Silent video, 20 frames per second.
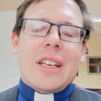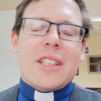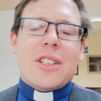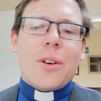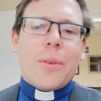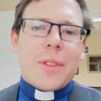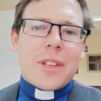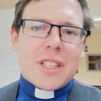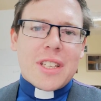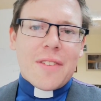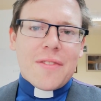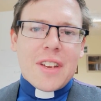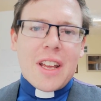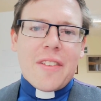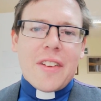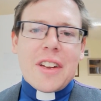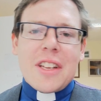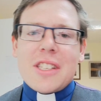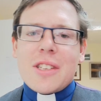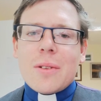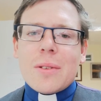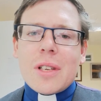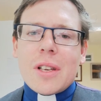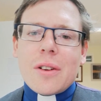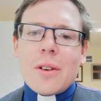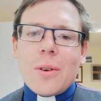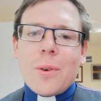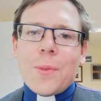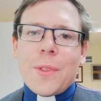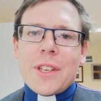He's called the son of David. He's
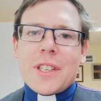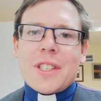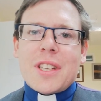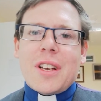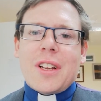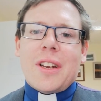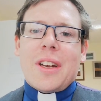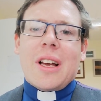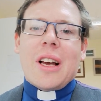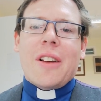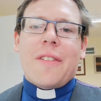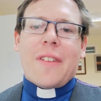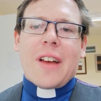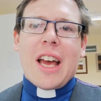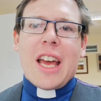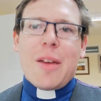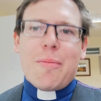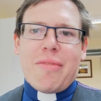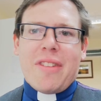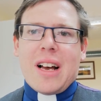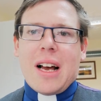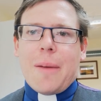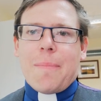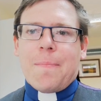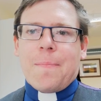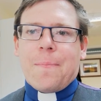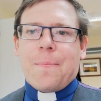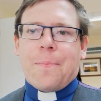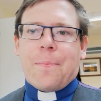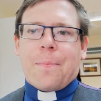also called the son of
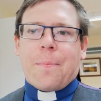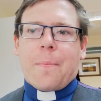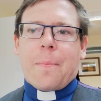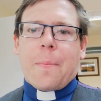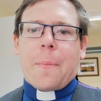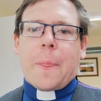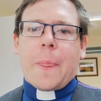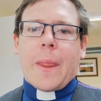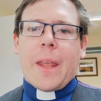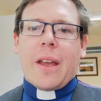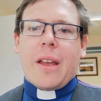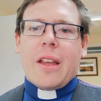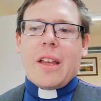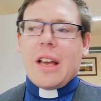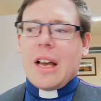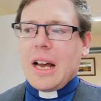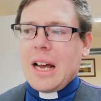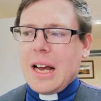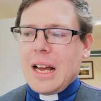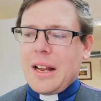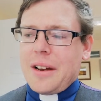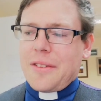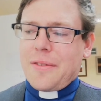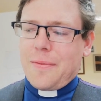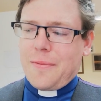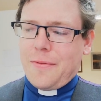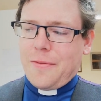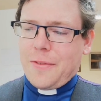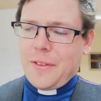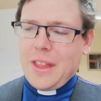Abraham.
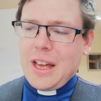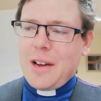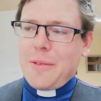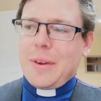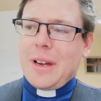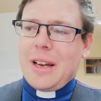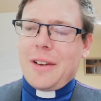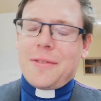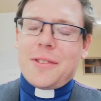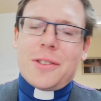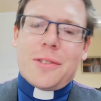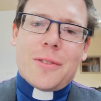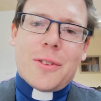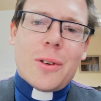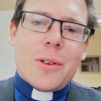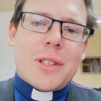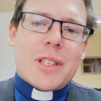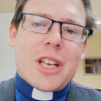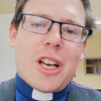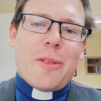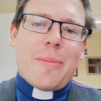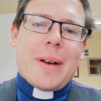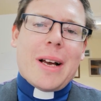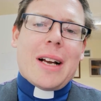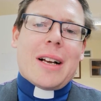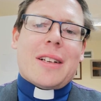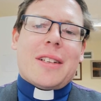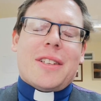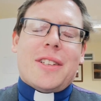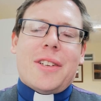And for that, we have to, of course, go
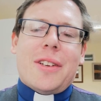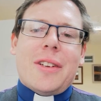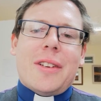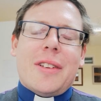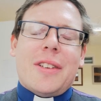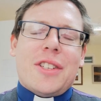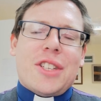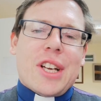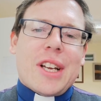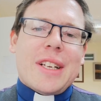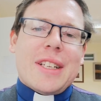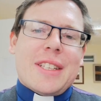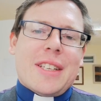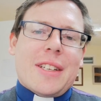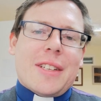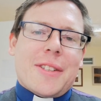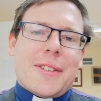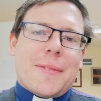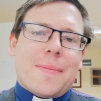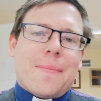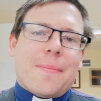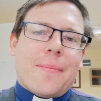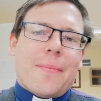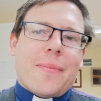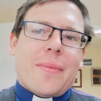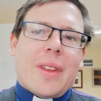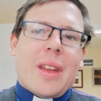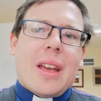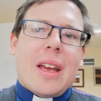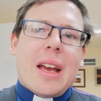back to Genesis
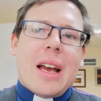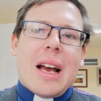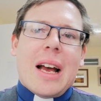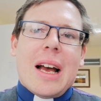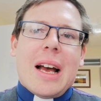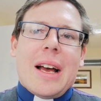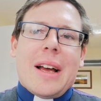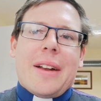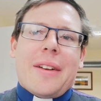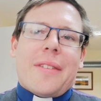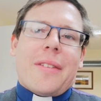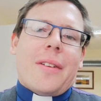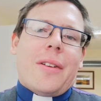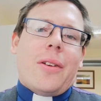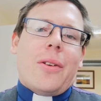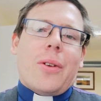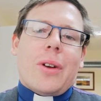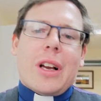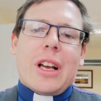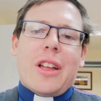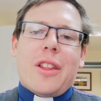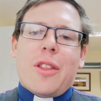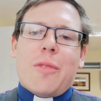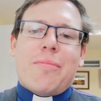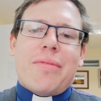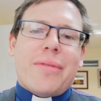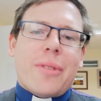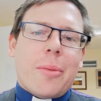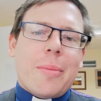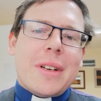and look at
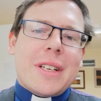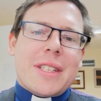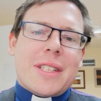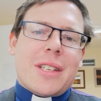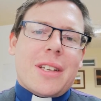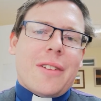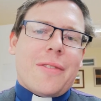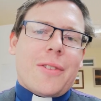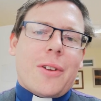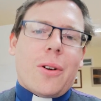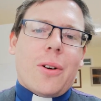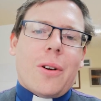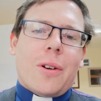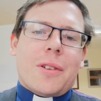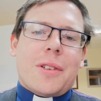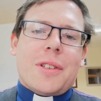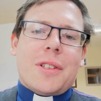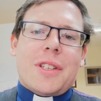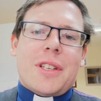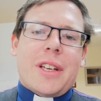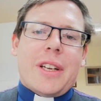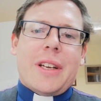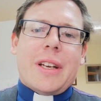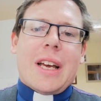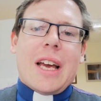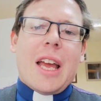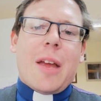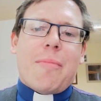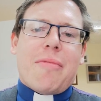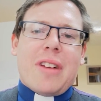the promise of God
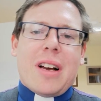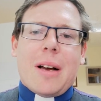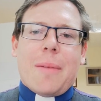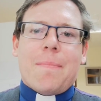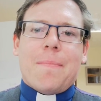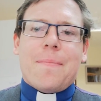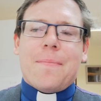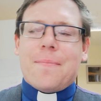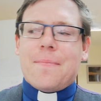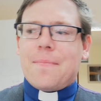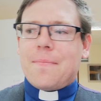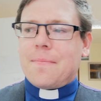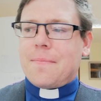to Abraham.